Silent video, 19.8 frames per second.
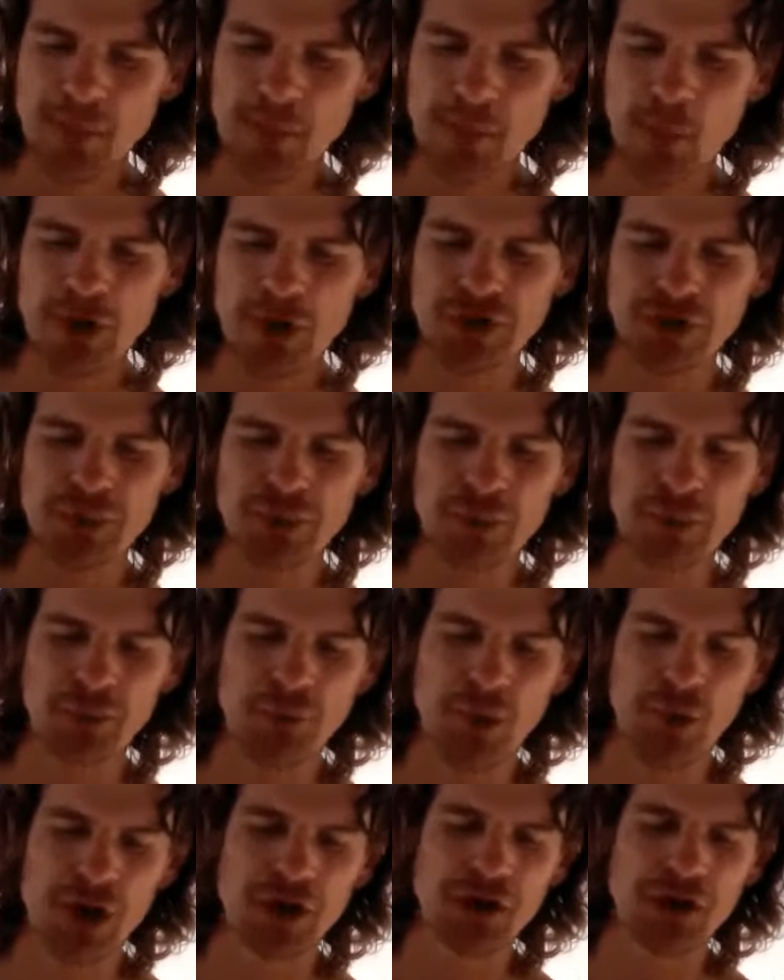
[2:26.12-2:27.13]
When you
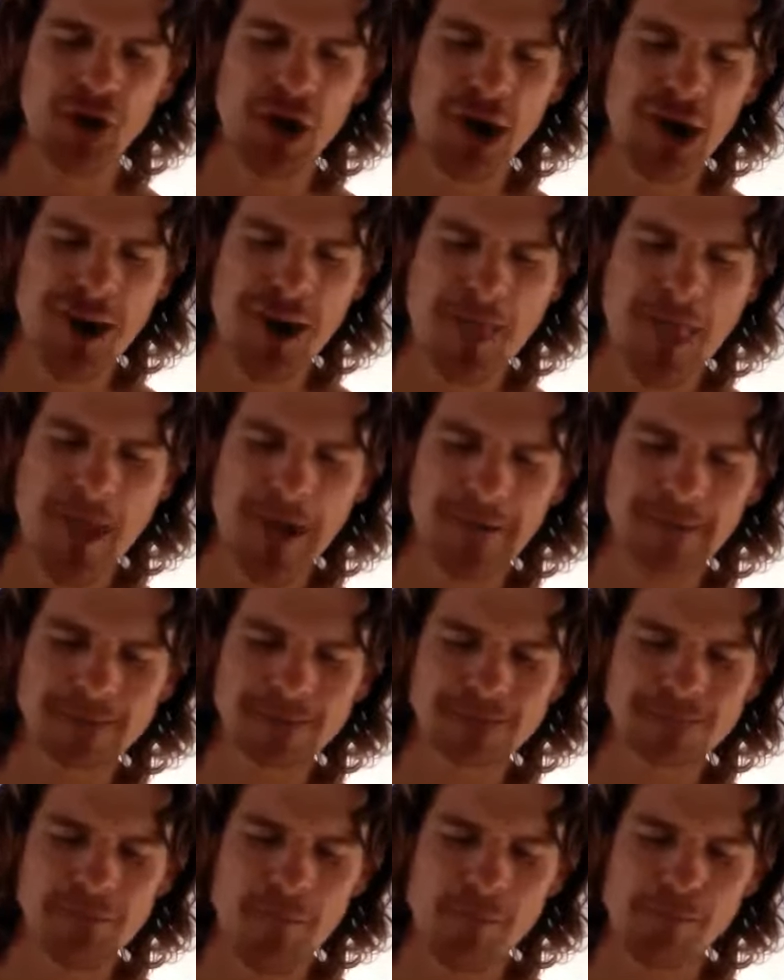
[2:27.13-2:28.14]
simplify your diet,
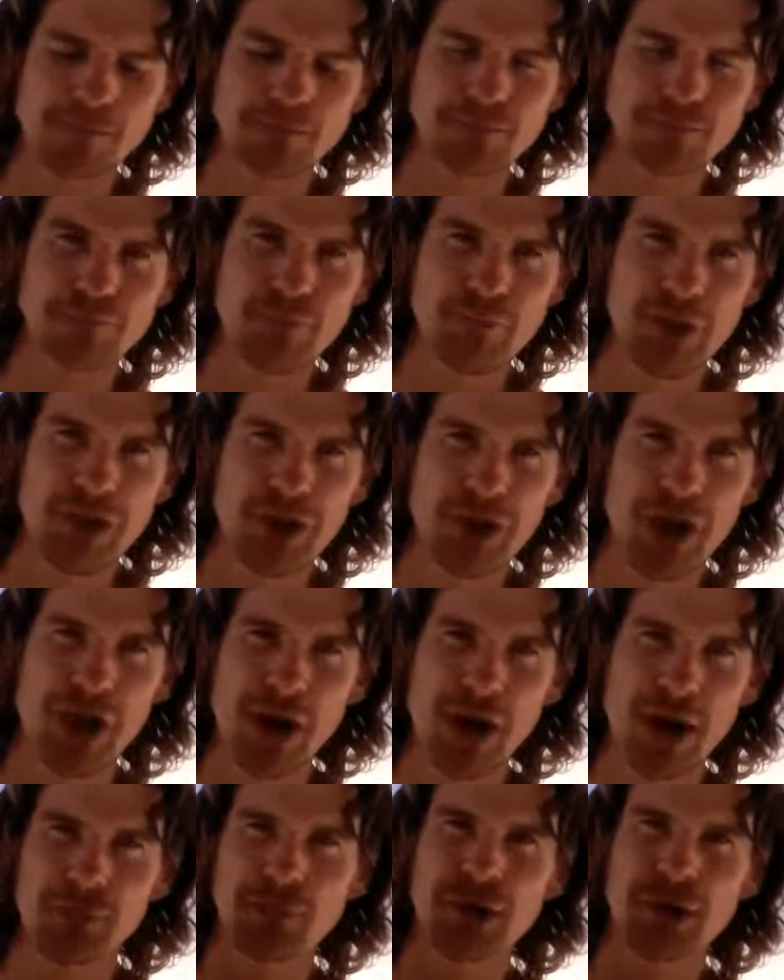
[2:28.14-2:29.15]
get
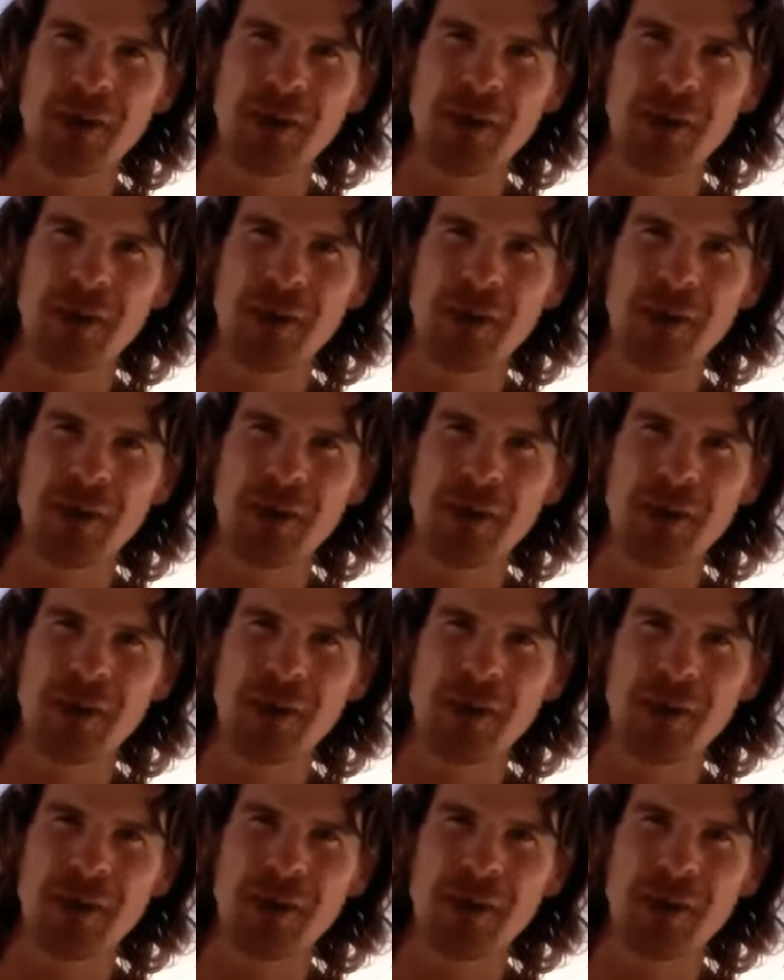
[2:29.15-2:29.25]
enough